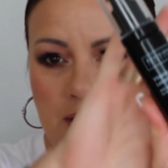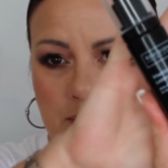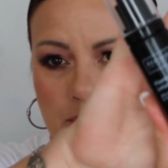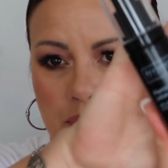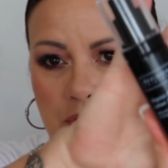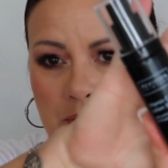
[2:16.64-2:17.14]

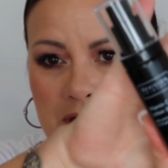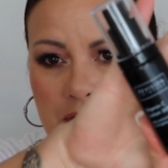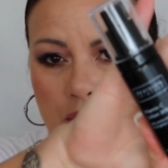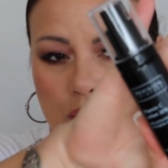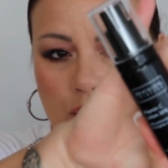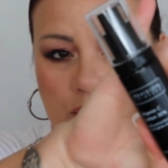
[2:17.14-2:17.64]
Premier
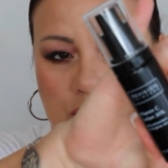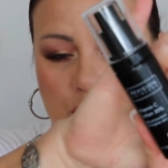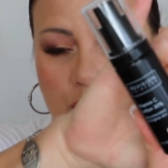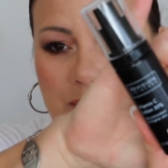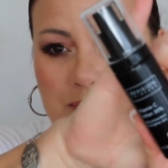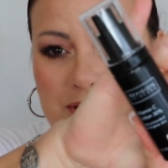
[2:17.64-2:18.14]
Look's
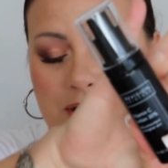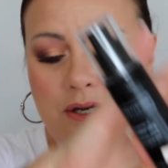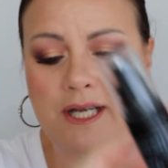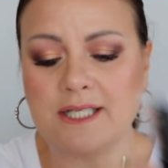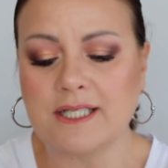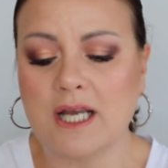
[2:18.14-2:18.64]

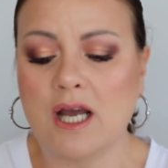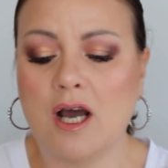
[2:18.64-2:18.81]
website.